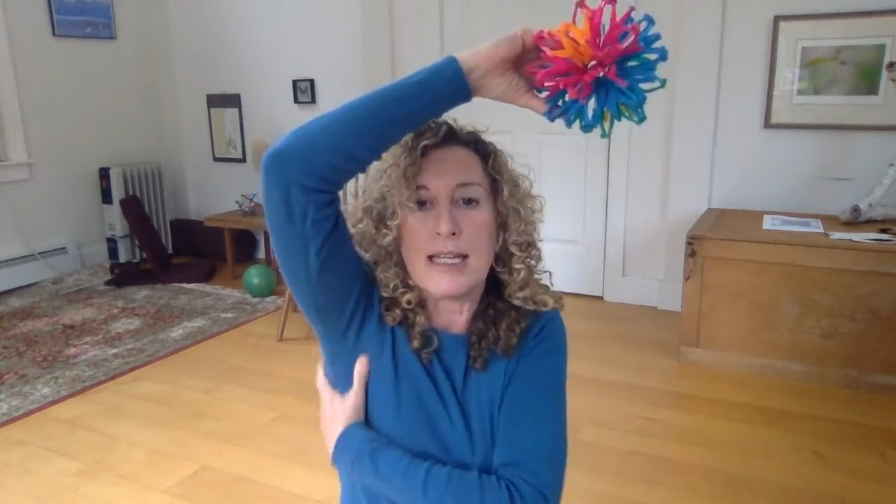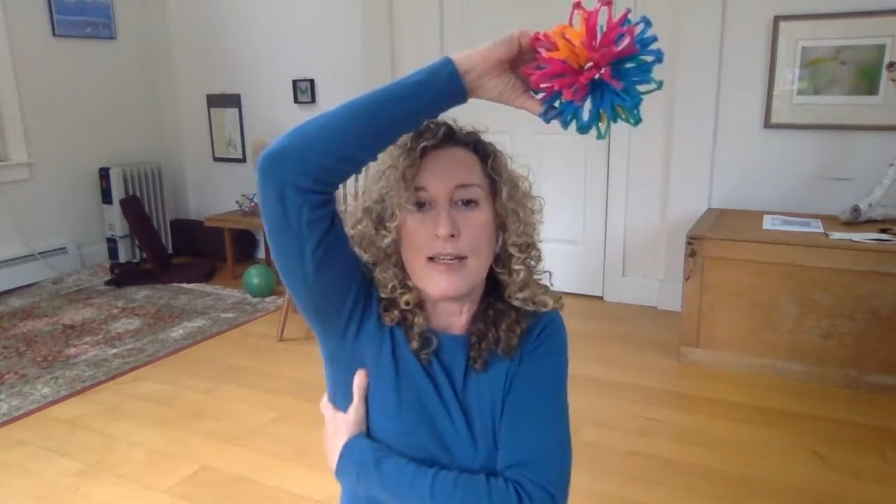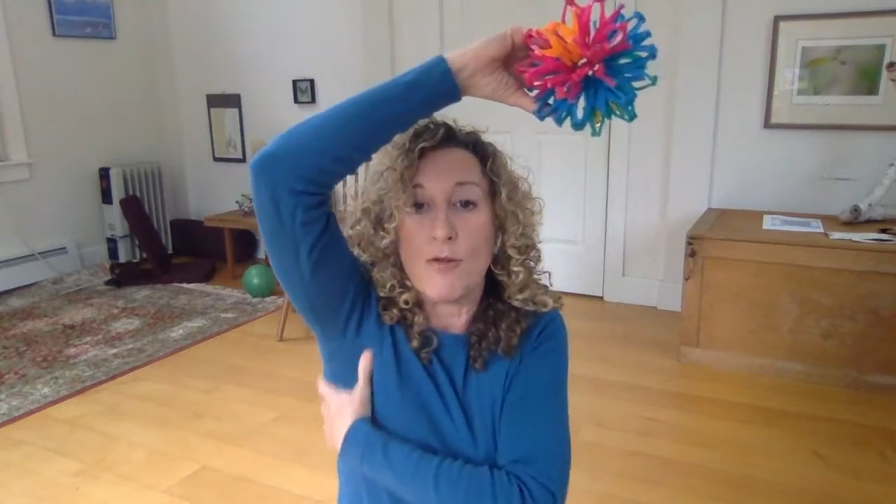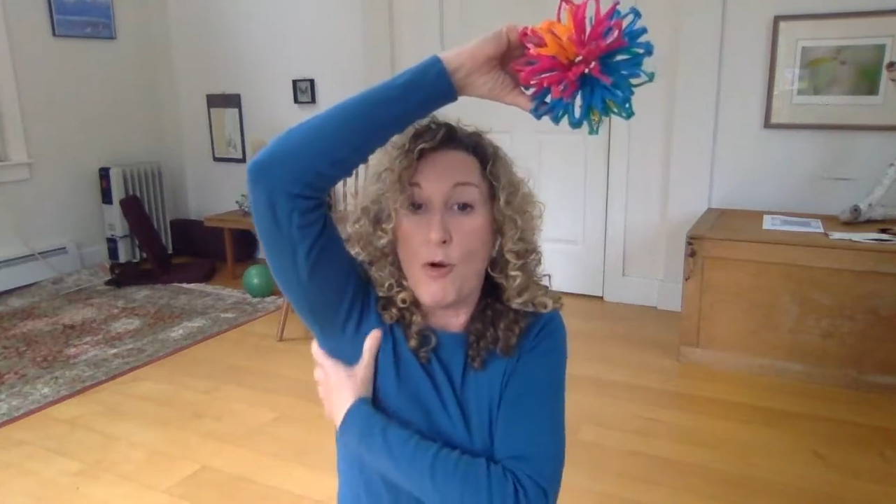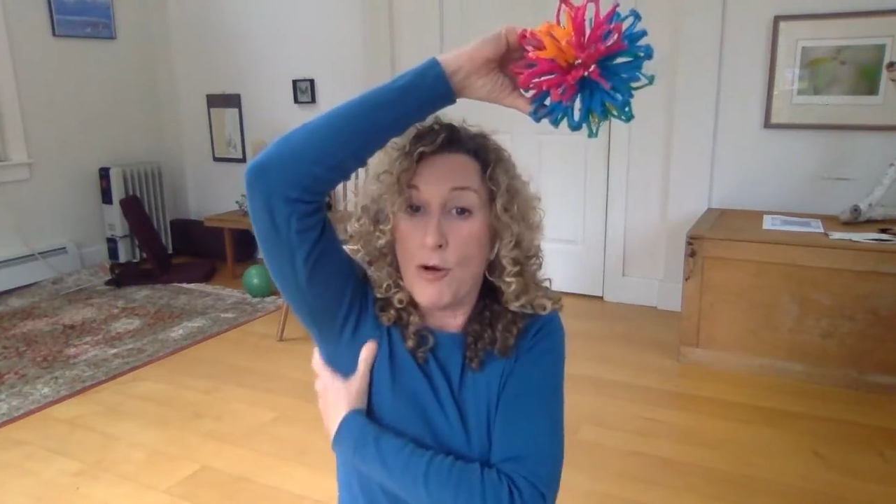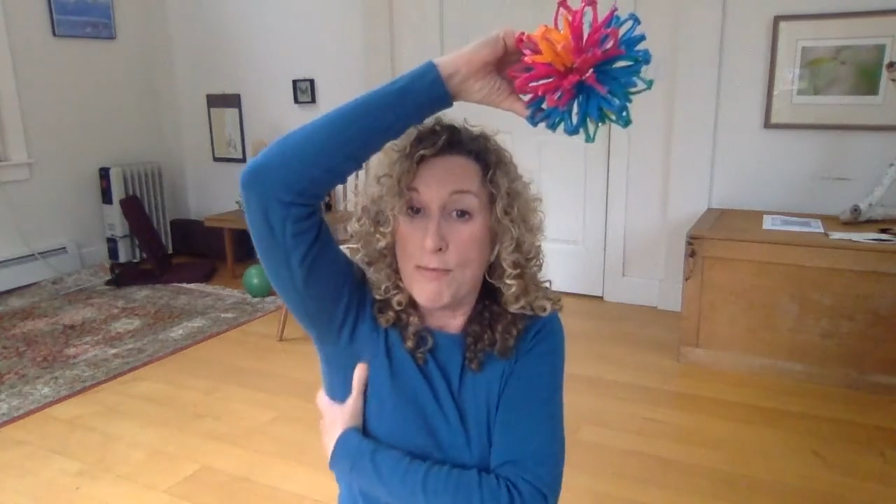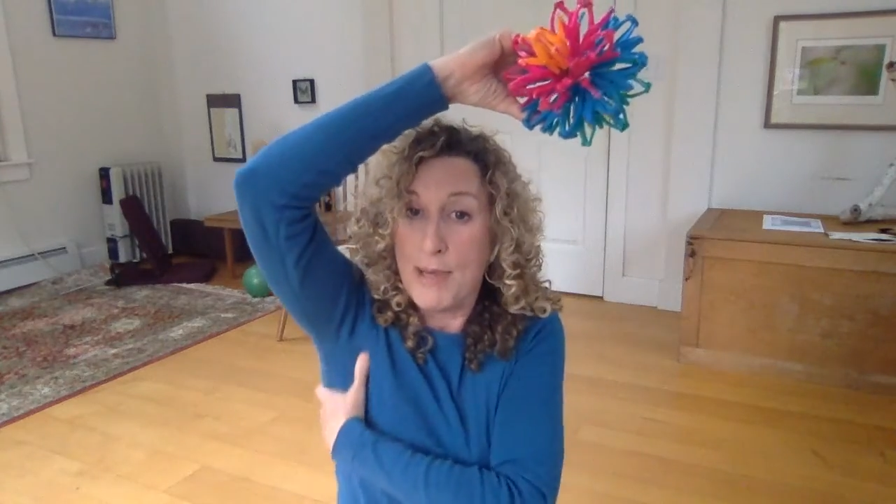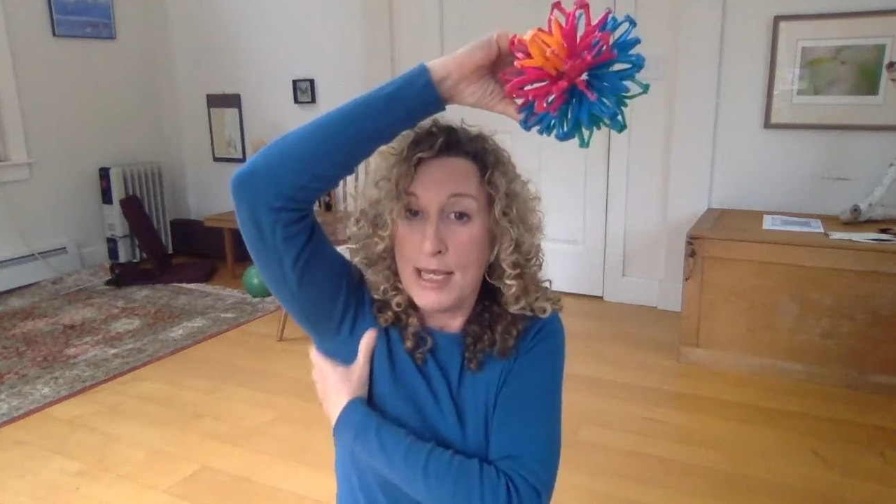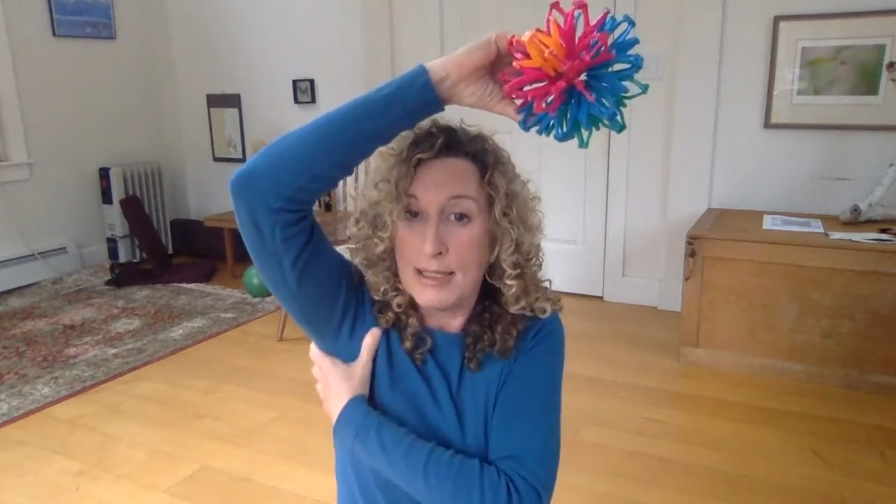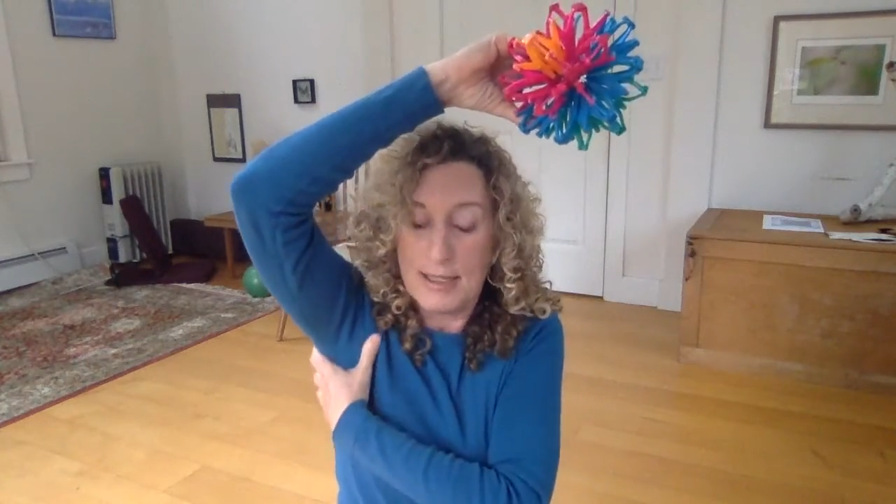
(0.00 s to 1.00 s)
at your
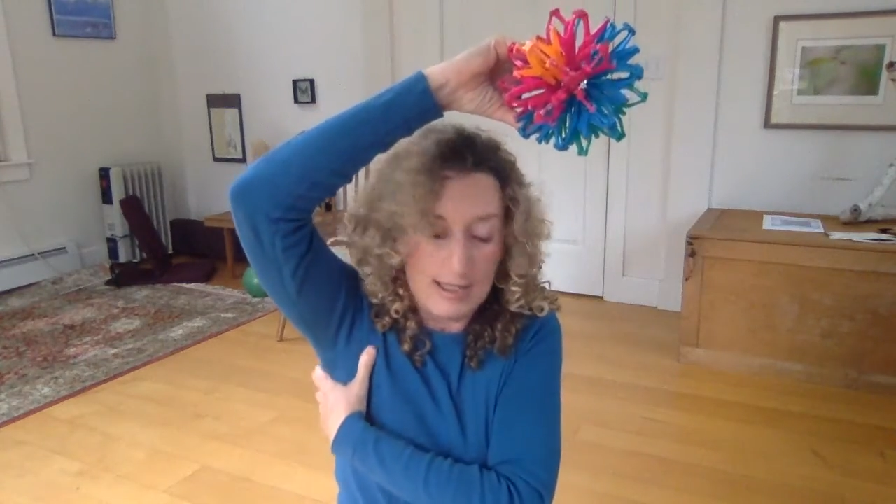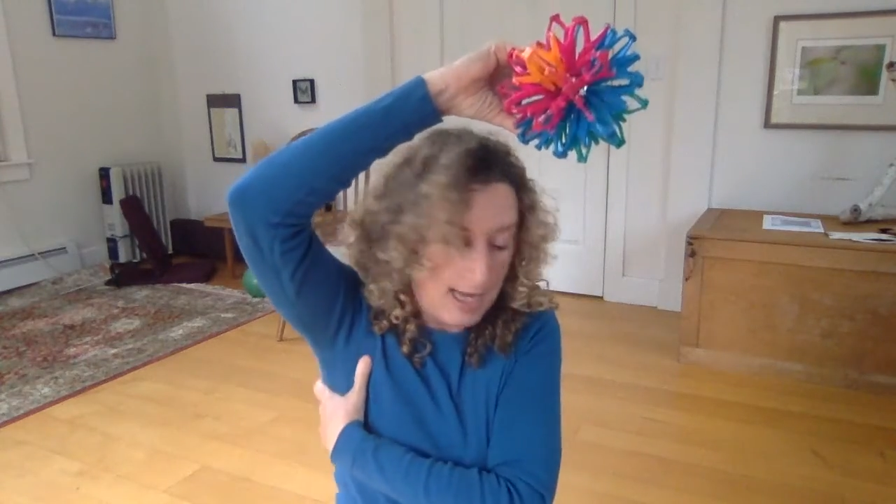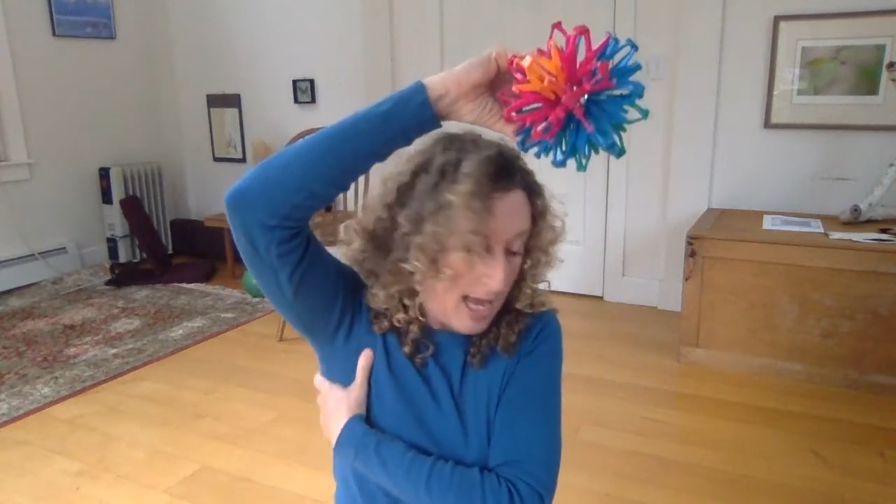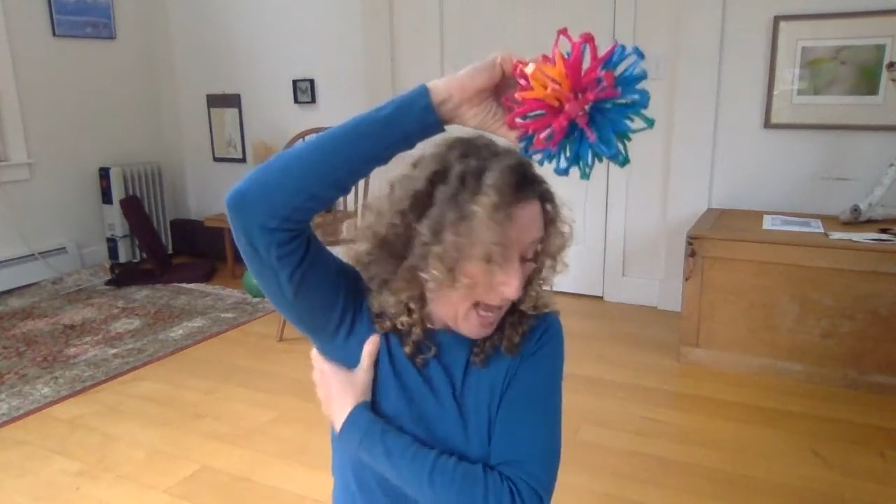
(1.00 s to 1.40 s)
armpits.